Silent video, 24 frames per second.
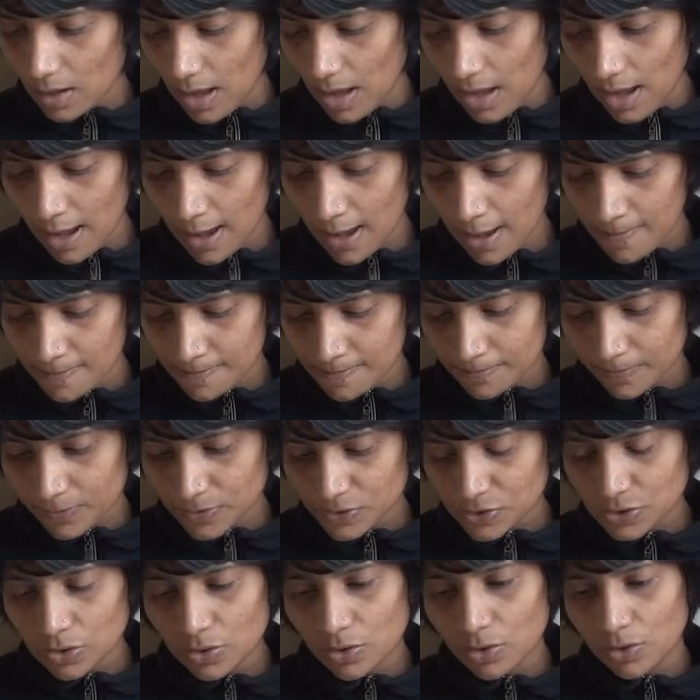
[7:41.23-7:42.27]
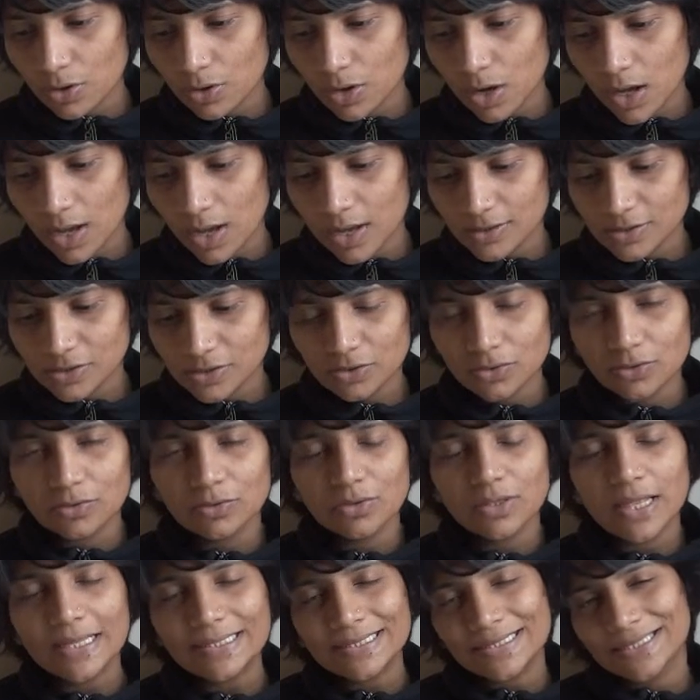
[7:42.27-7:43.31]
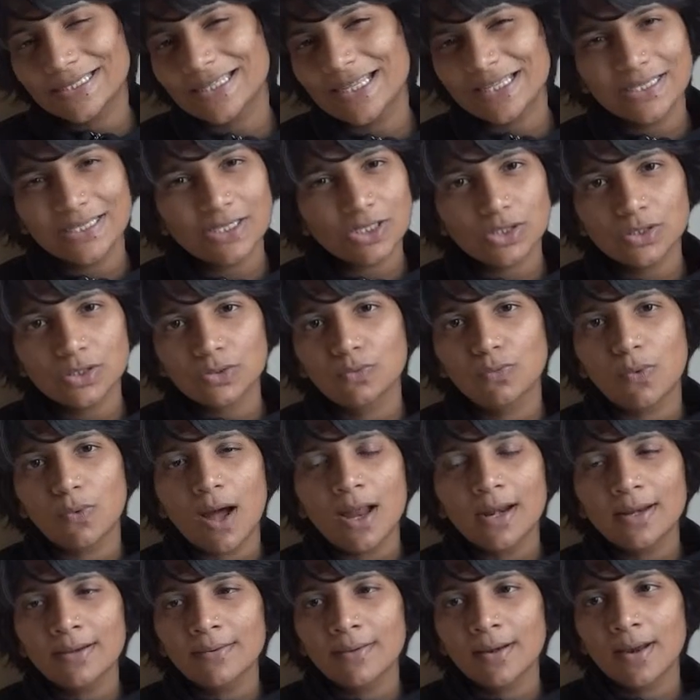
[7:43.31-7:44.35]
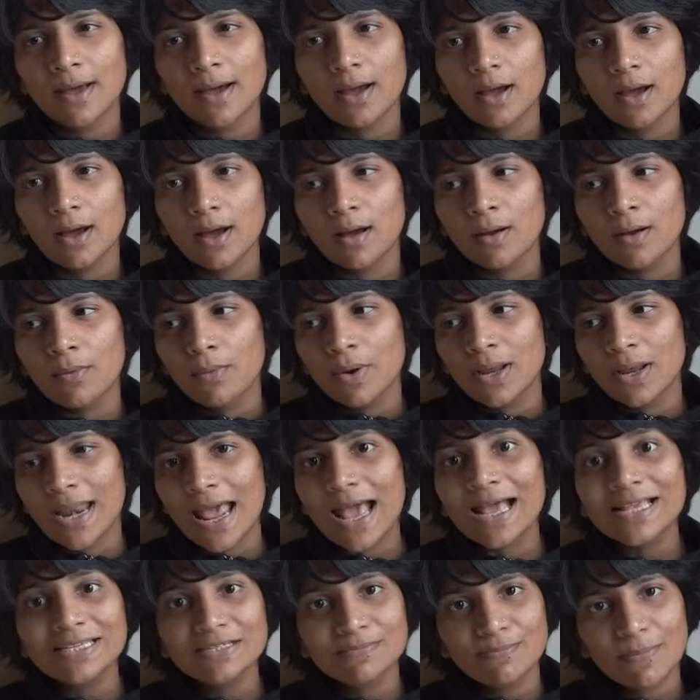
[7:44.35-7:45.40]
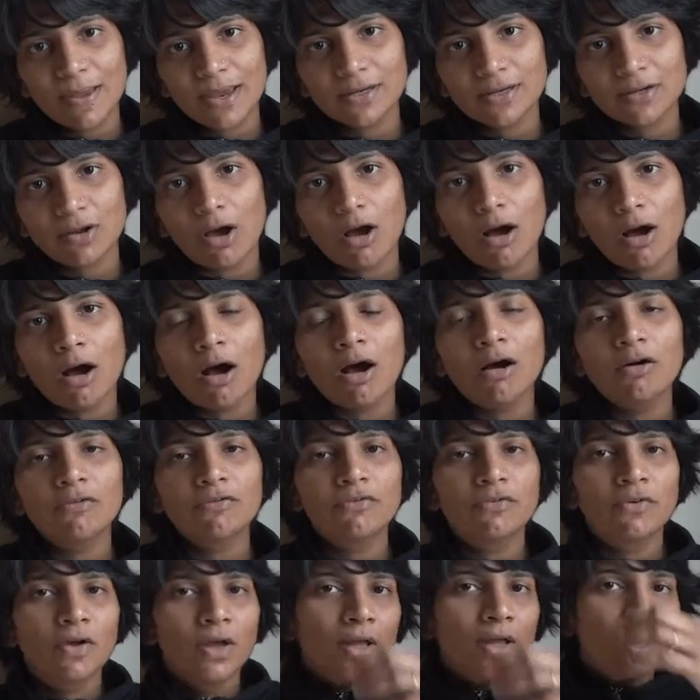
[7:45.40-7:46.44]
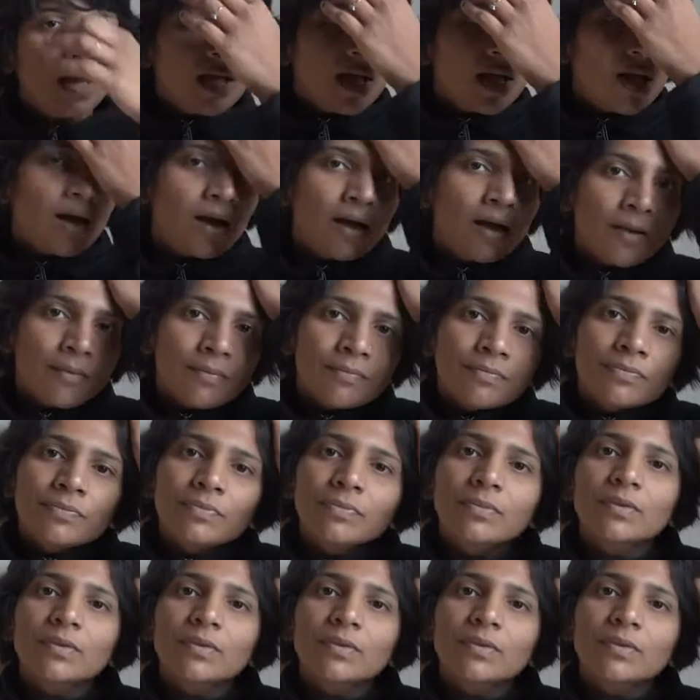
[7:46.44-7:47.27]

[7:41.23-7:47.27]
um, so so that's that's just one uh, one aspect of um,